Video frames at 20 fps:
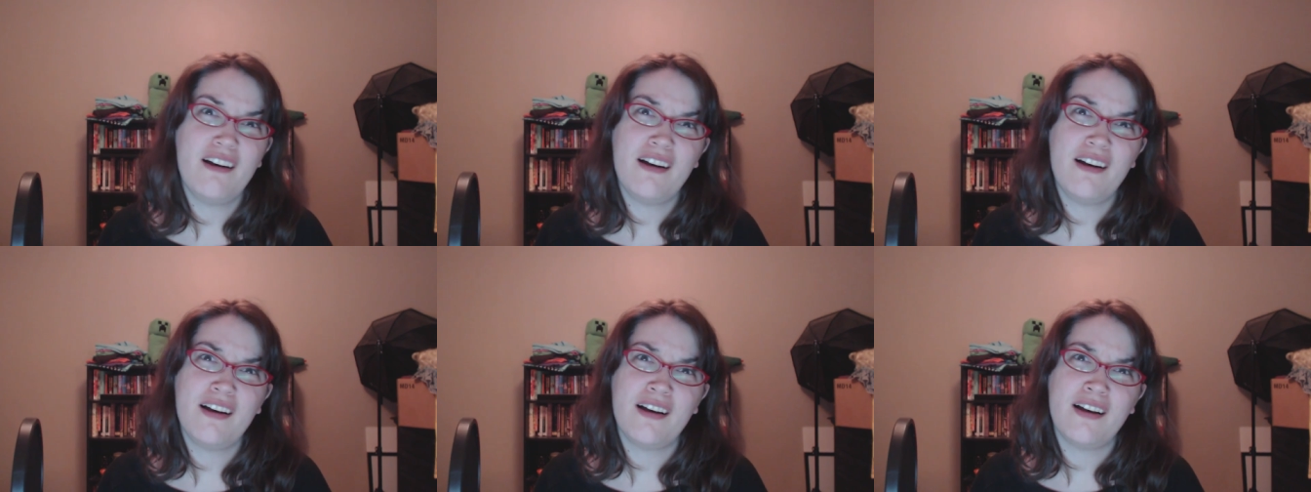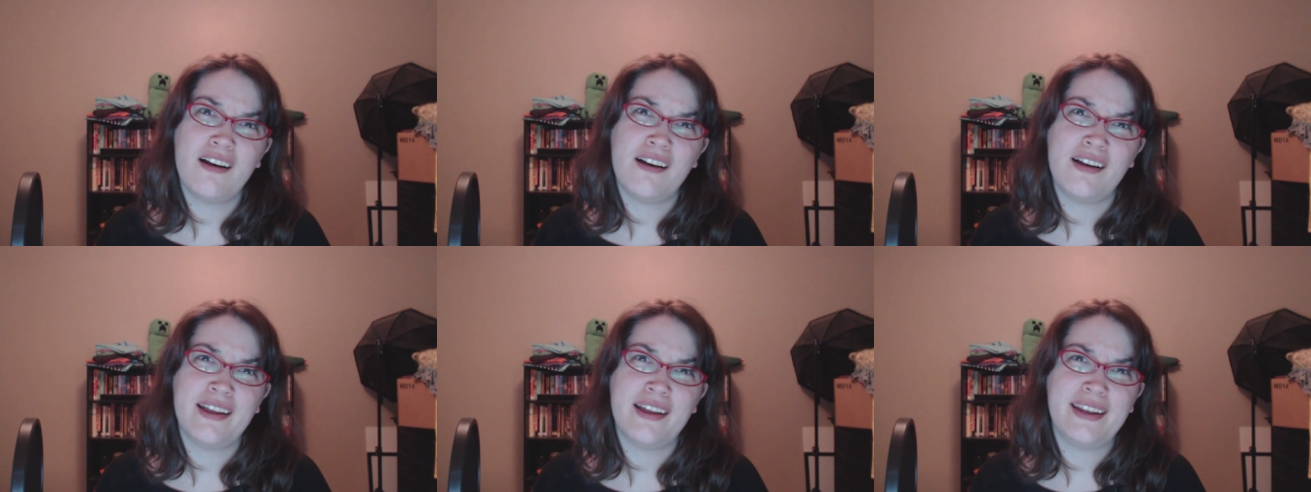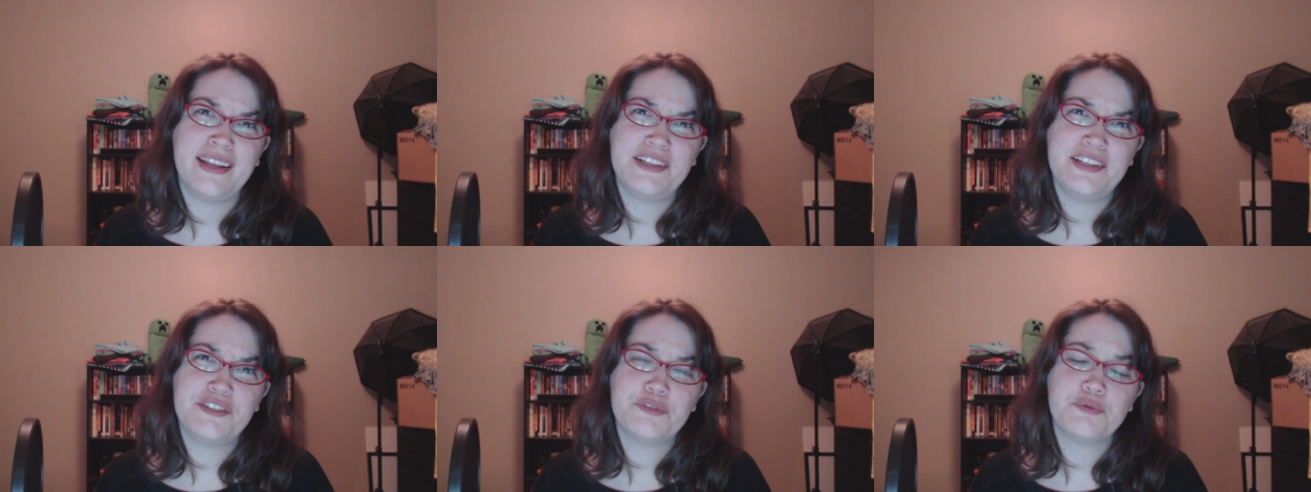oh,
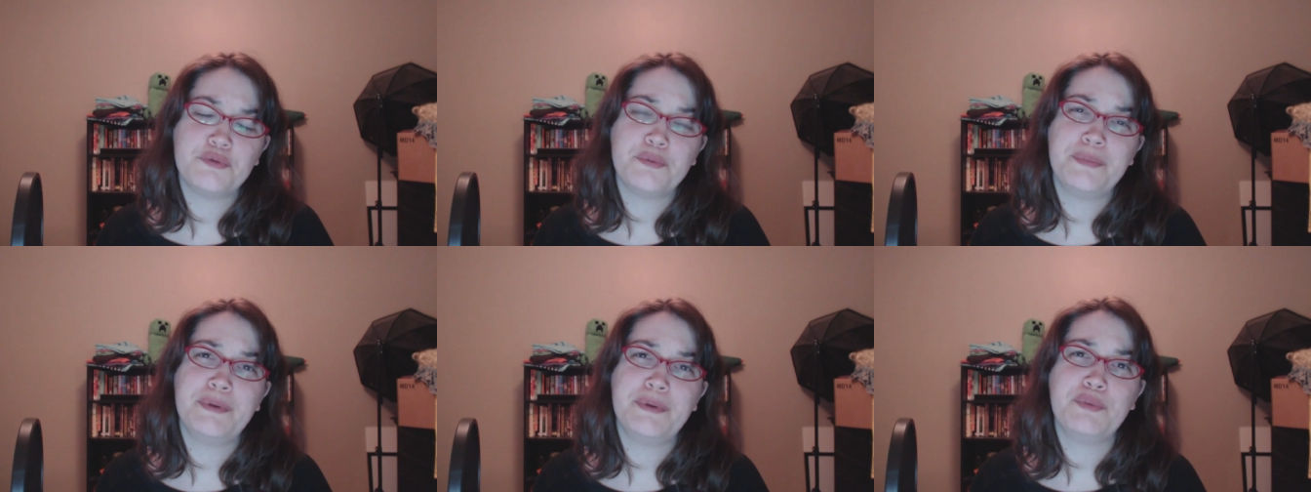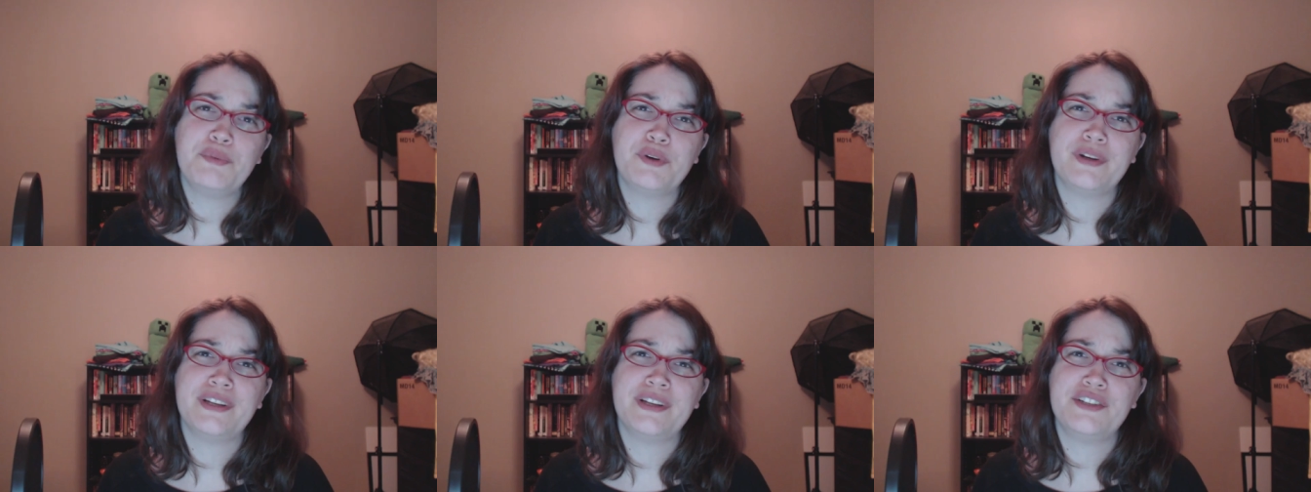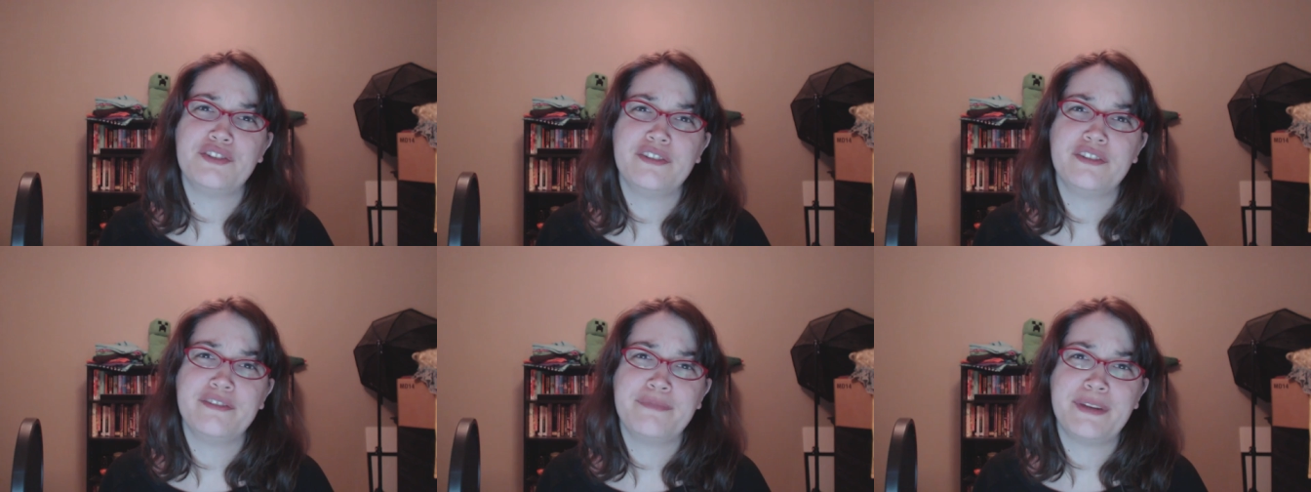and I just remembered
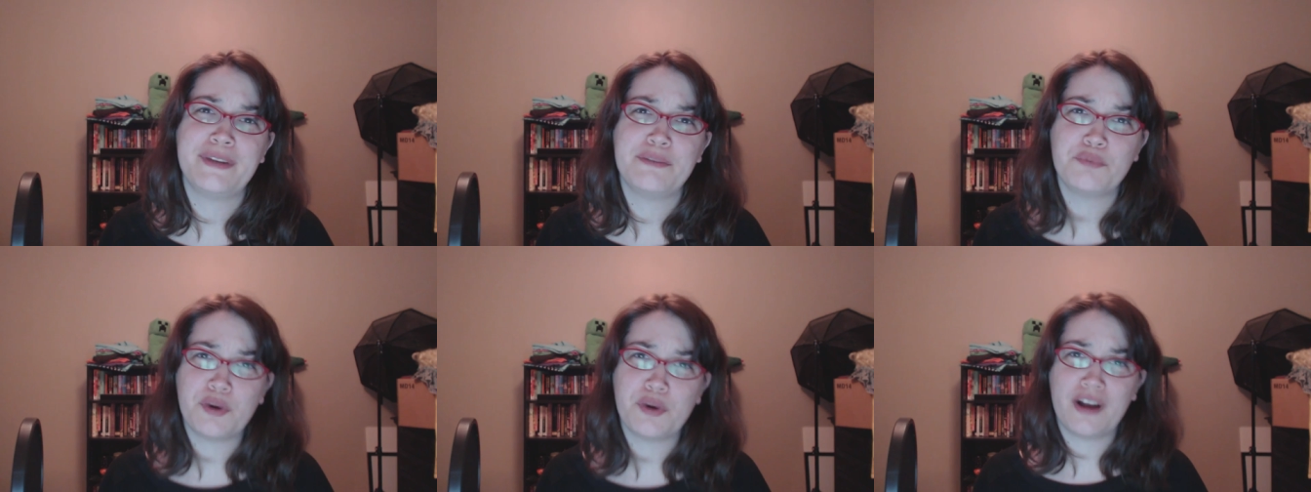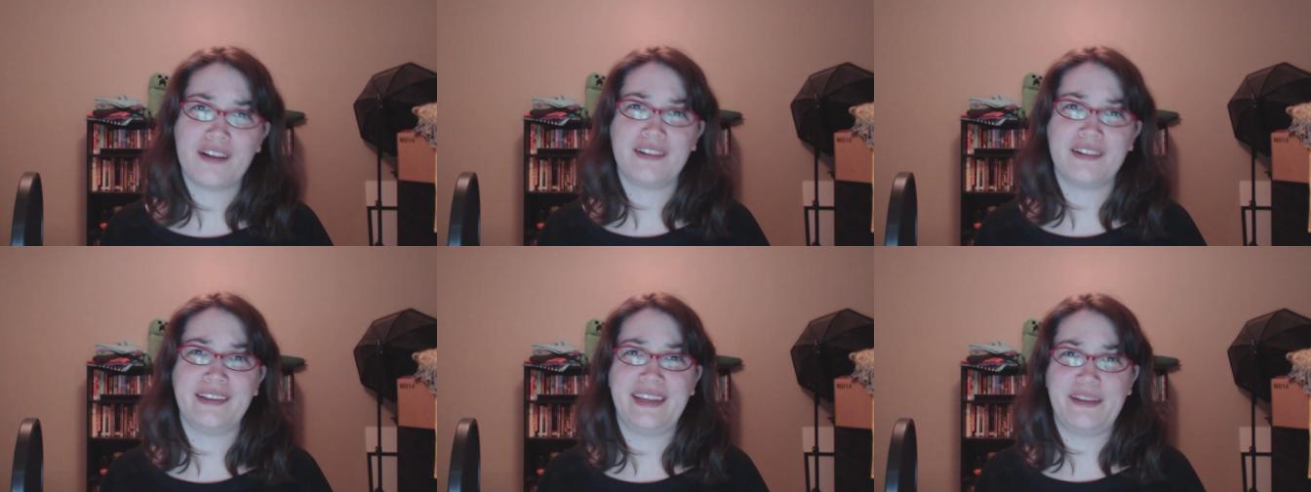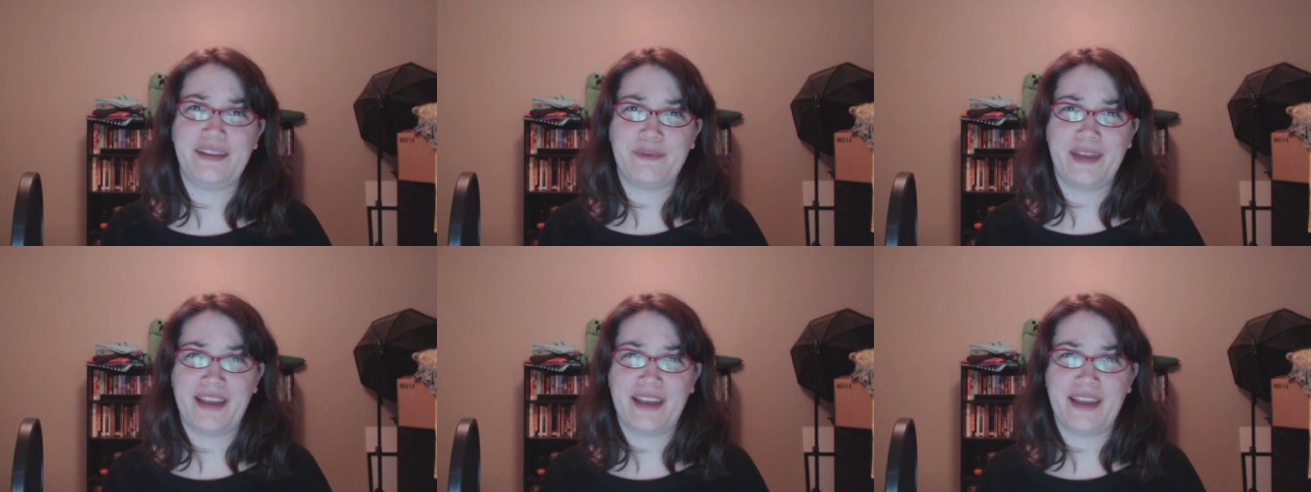I should have made broccoli.